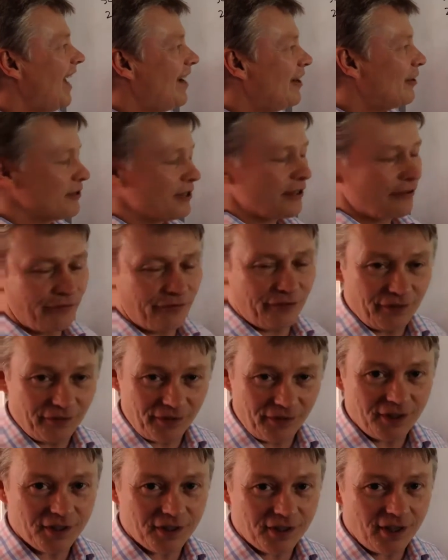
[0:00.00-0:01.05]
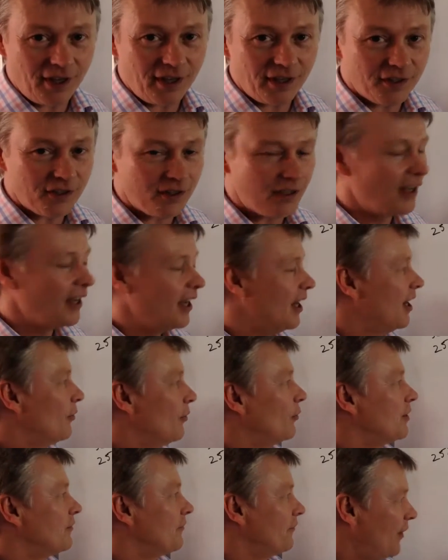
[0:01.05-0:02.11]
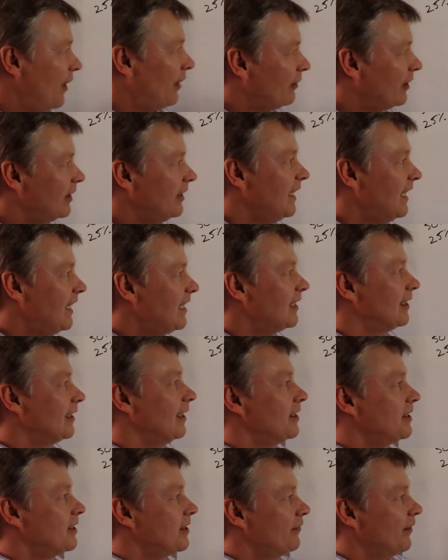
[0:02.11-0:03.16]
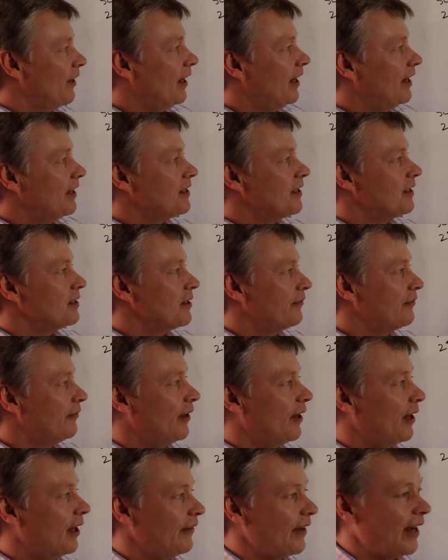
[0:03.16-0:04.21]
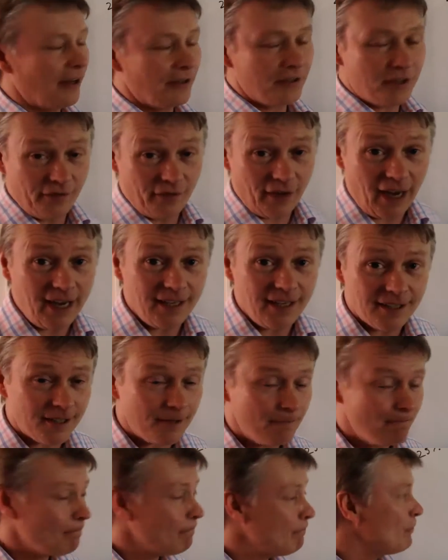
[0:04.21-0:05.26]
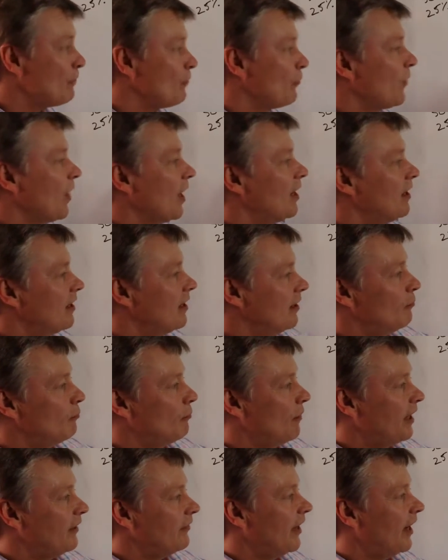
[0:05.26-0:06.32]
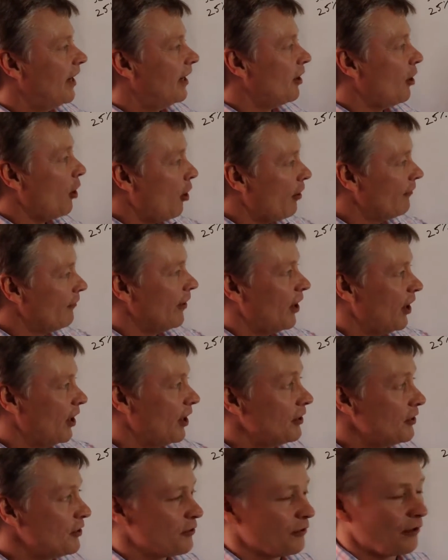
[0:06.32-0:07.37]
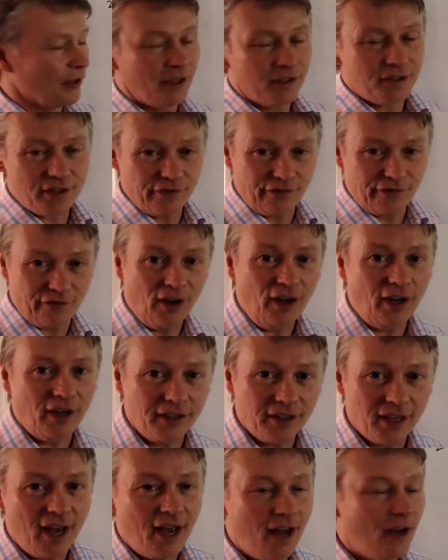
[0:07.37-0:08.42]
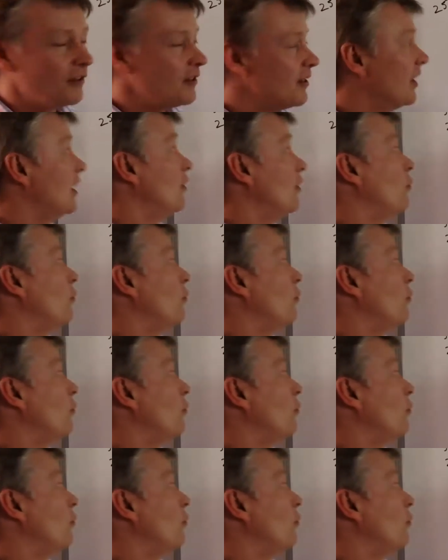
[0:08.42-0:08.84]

out of 56, which very neatly divides into 5 out of 8. Make that of 100 to find out